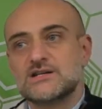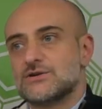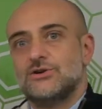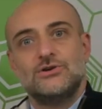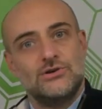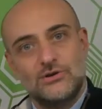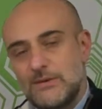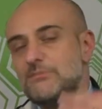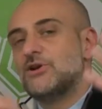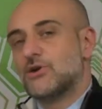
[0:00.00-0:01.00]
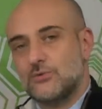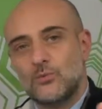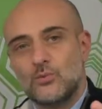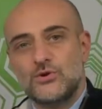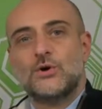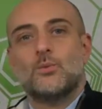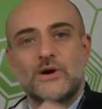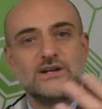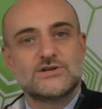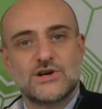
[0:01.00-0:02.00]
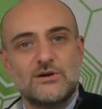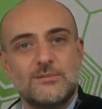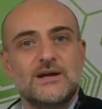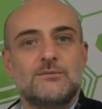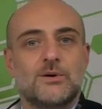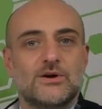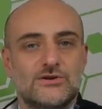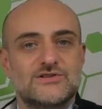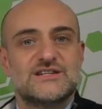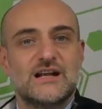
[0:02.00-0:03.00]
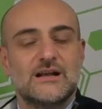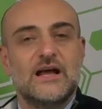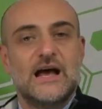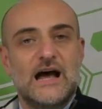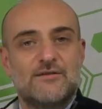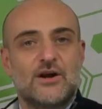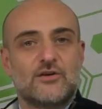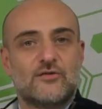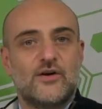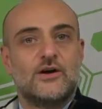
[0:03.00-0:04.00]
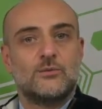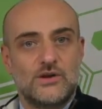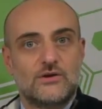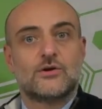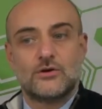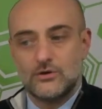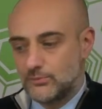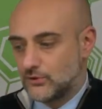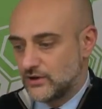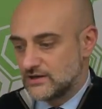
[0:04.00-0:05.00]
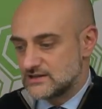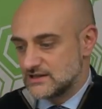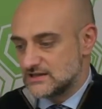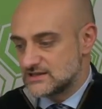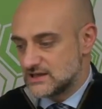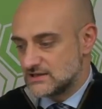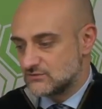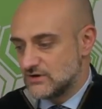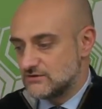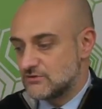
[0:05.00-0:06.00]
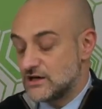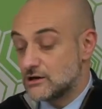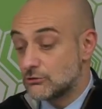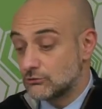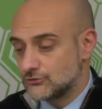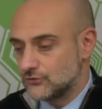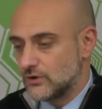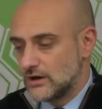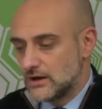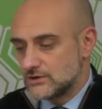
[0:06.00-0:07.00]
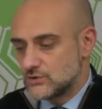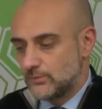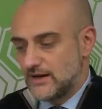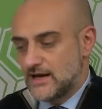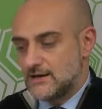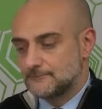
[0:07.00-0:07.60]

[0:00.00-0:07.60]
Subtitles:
So you maybe you don't win the tournament, but you still have a lot of fun with your opponent, and it's really cool to play.